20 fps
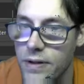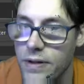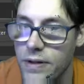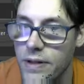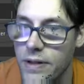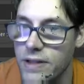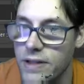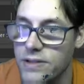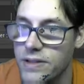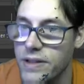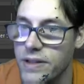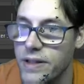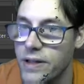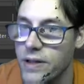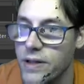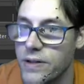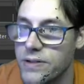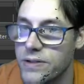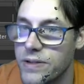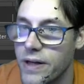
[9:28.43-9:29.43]
You can see
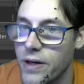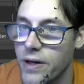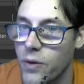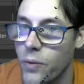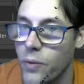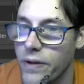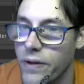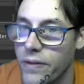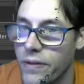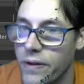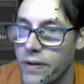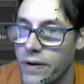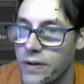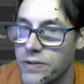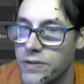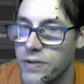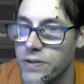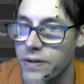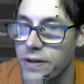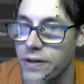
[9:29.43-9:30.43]
here it's not quite there,
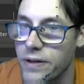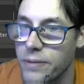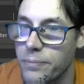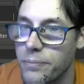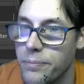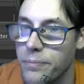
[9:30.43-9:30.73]
so I gotta